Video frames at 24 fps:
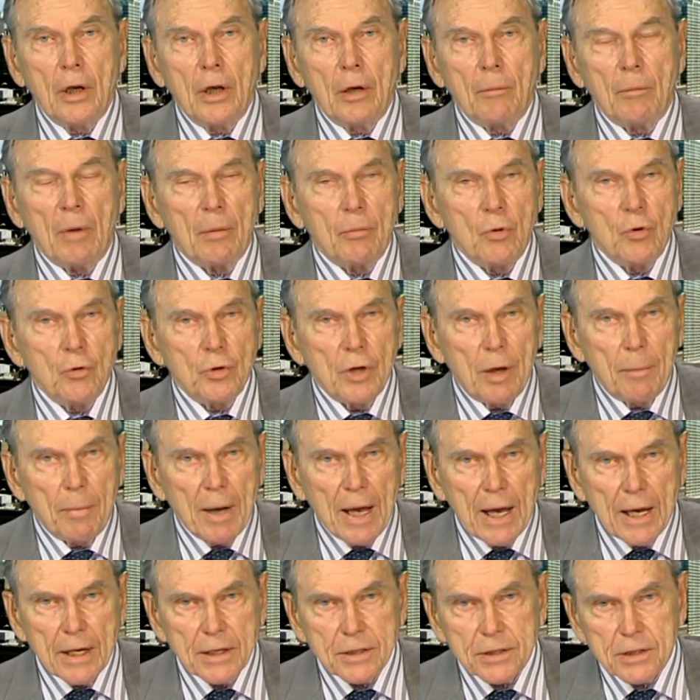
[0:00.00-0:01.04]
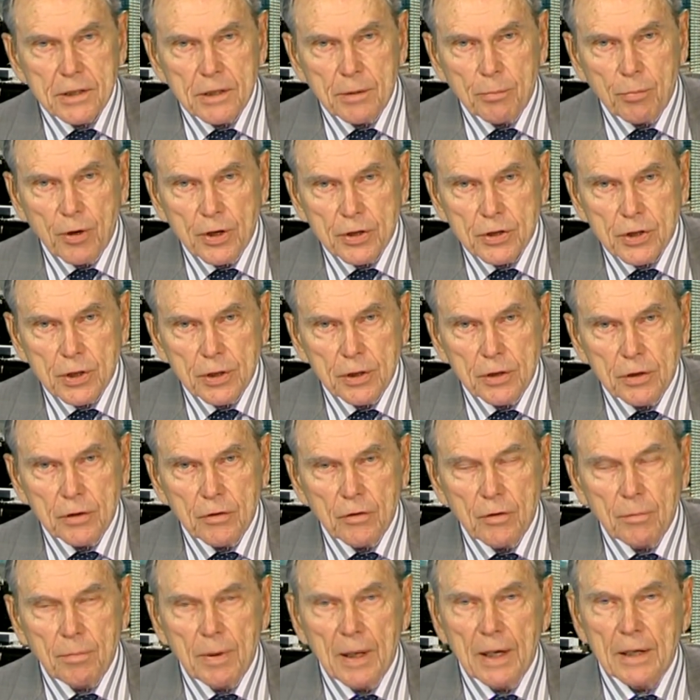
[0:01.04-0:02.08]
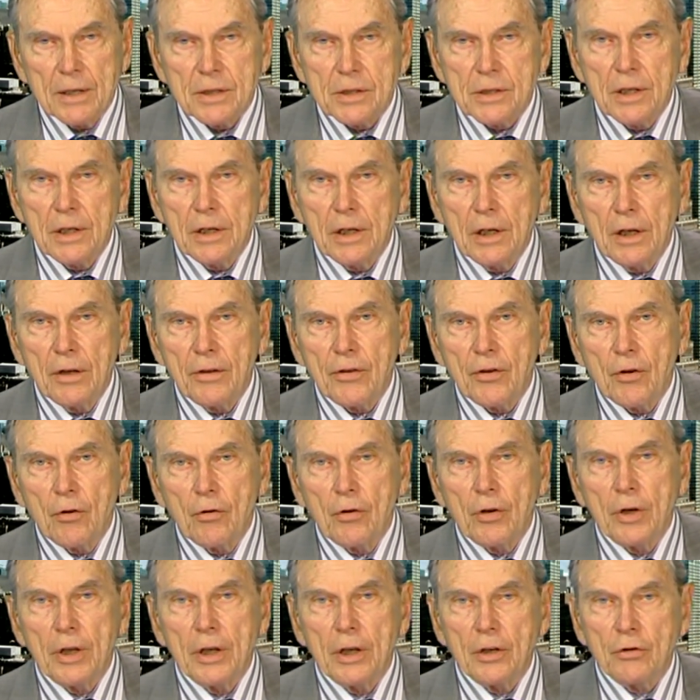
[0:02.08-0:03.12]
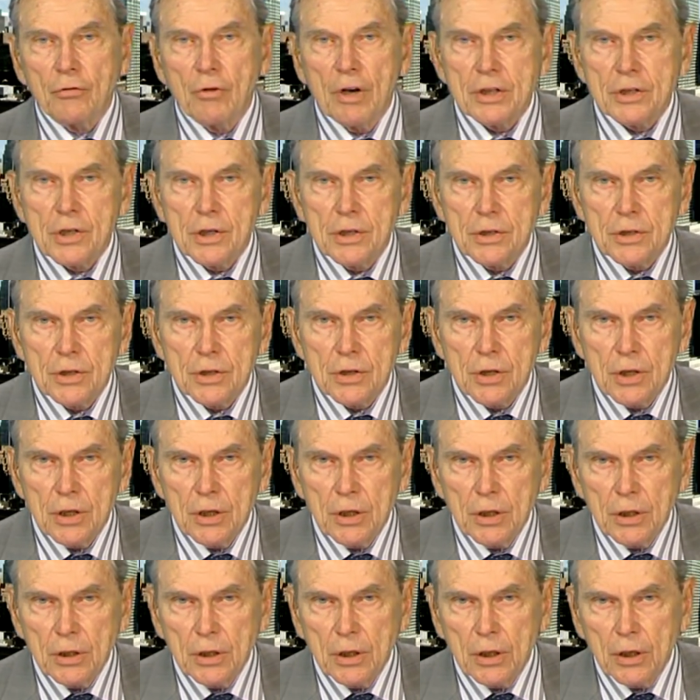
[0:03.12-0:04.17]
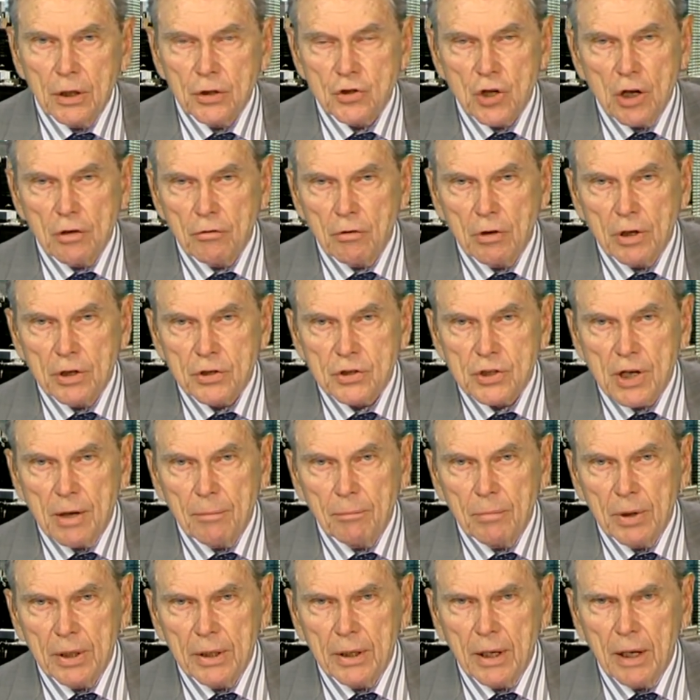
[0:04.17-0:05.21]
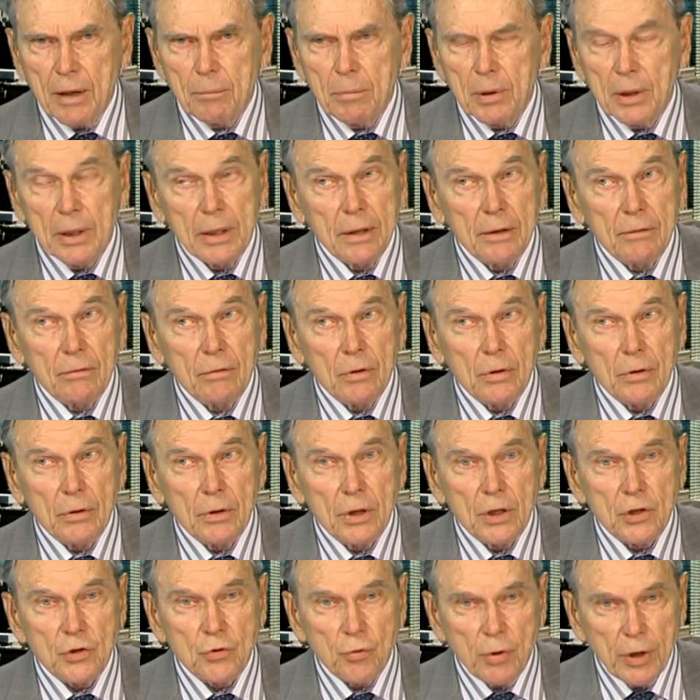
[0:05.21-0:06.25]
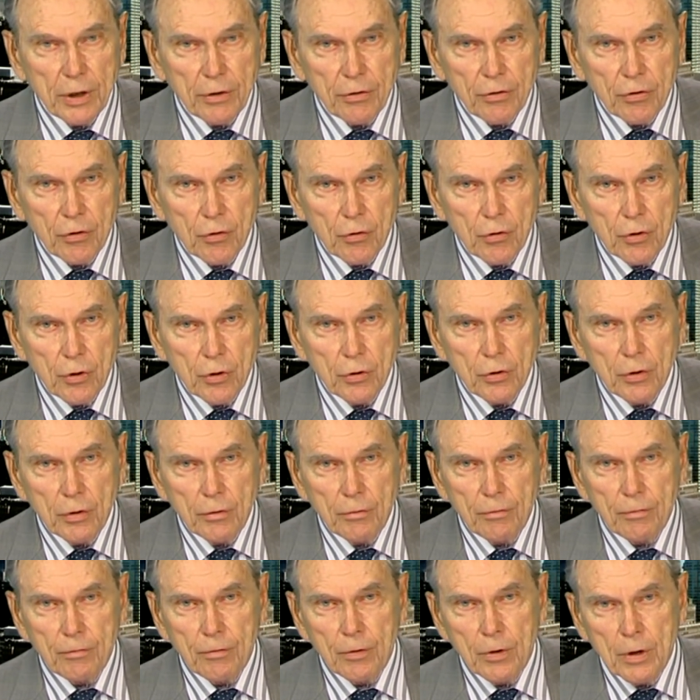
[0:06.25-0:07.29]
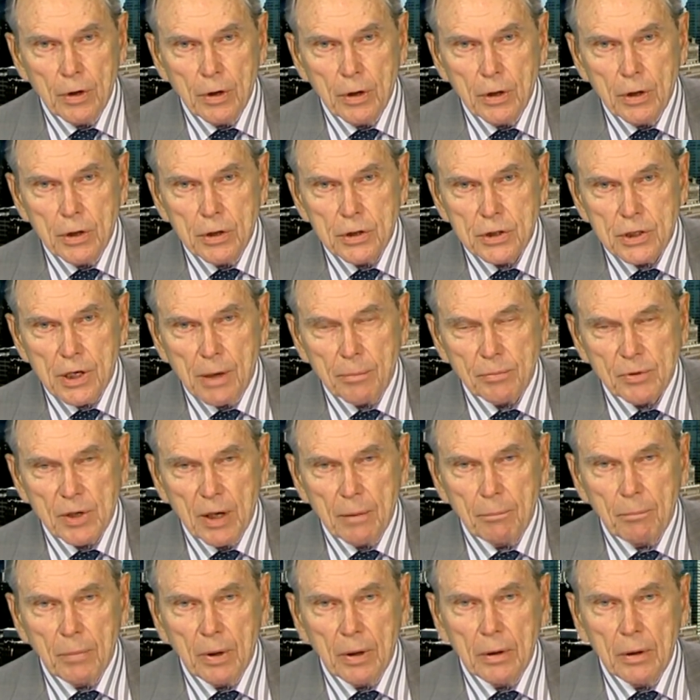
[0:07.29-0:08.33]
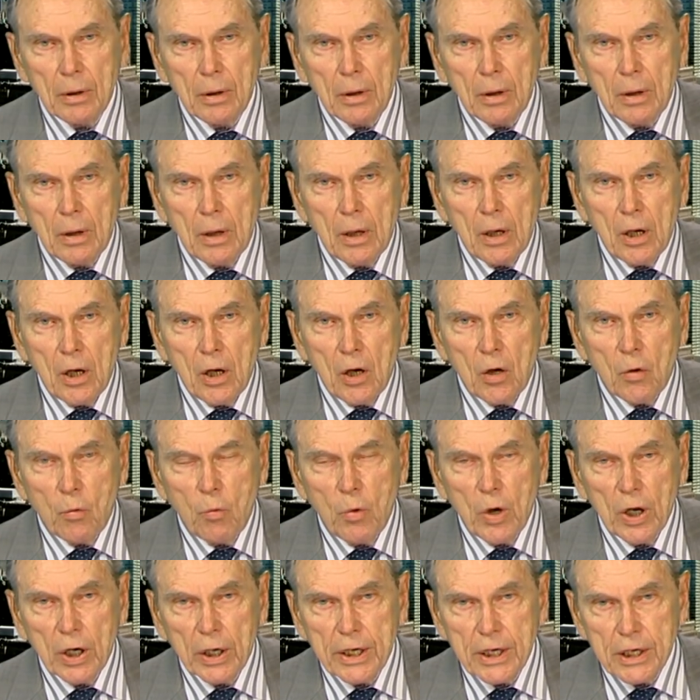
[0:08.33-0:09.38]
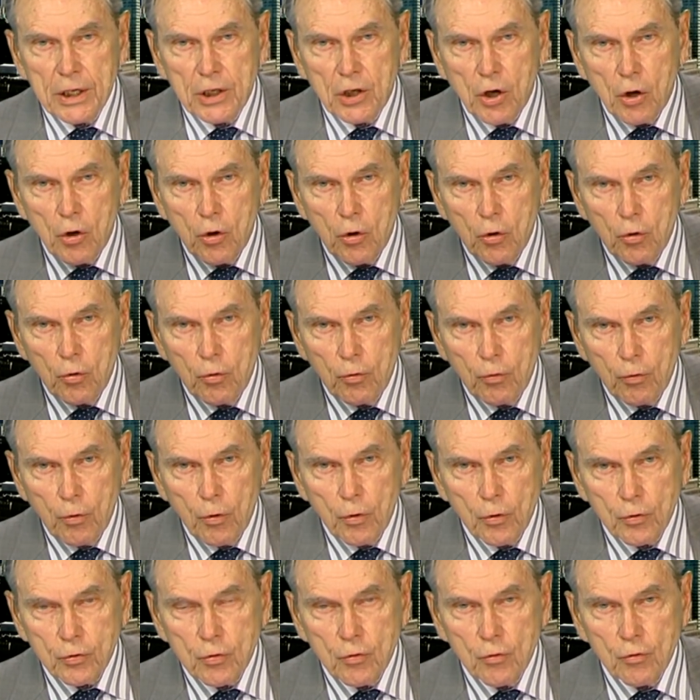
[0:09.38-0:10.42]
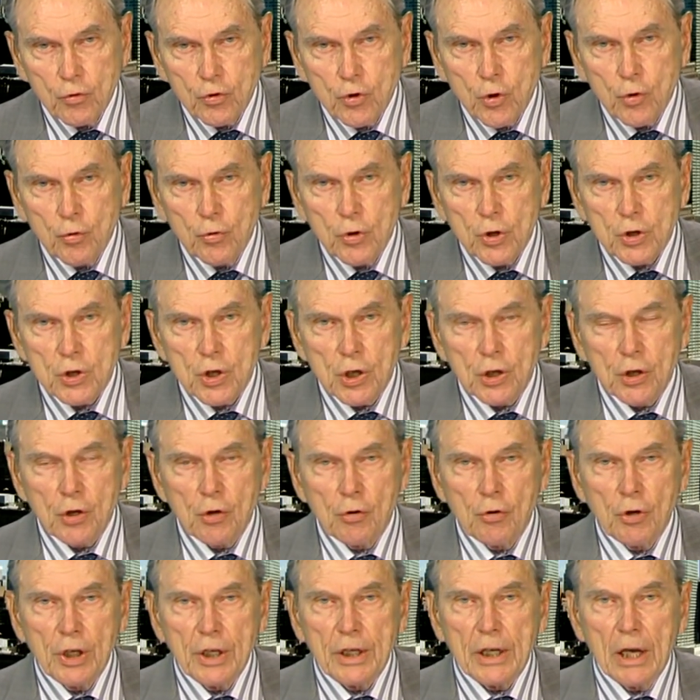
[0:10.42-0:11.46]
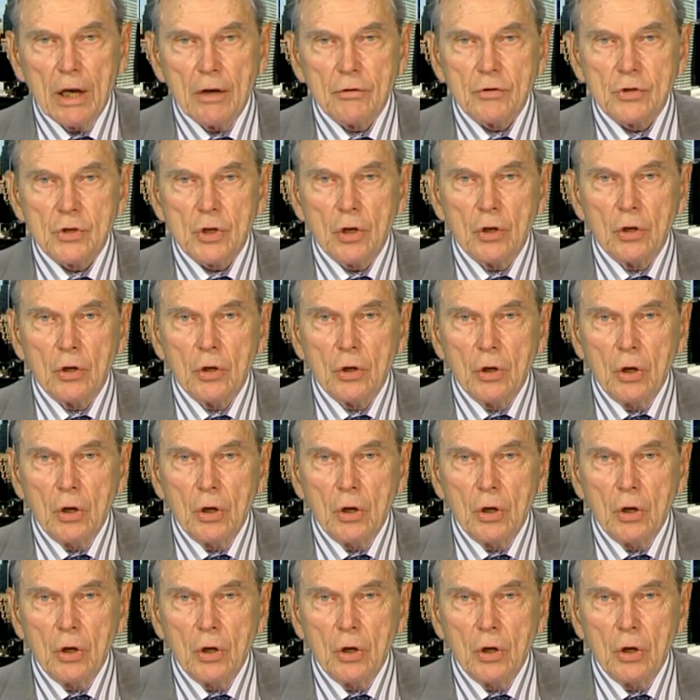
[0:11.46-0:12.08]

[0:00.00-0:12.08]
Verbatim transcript: Mahmoud Abbas, the president of the Palestinian Authority, addresses the uh, General Assembly, I believe, on the 23rd of September. Will he go to the Security Council,